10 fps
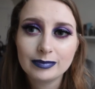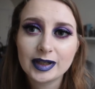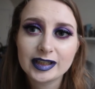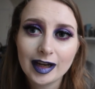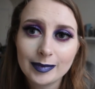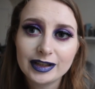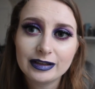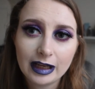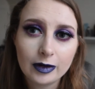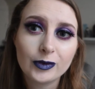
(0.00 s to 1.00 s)
My cupboard
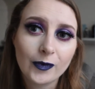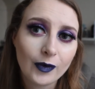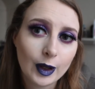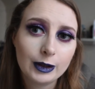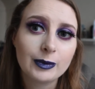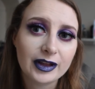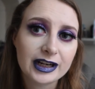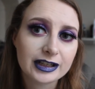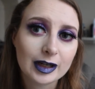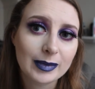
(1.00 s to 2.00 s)
is overflowing with
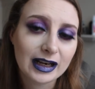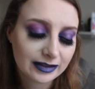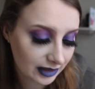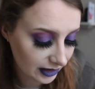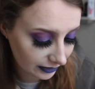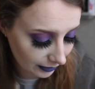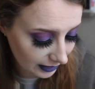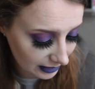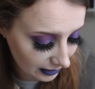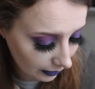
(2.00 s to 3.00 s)
eyeshadow palettes. I just don't
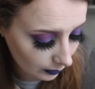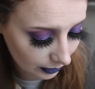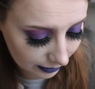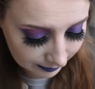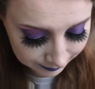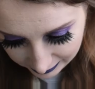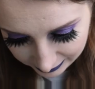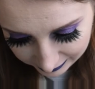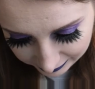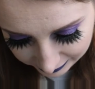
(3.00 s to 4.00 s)
need another one.
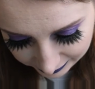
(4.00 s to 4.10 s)
It's the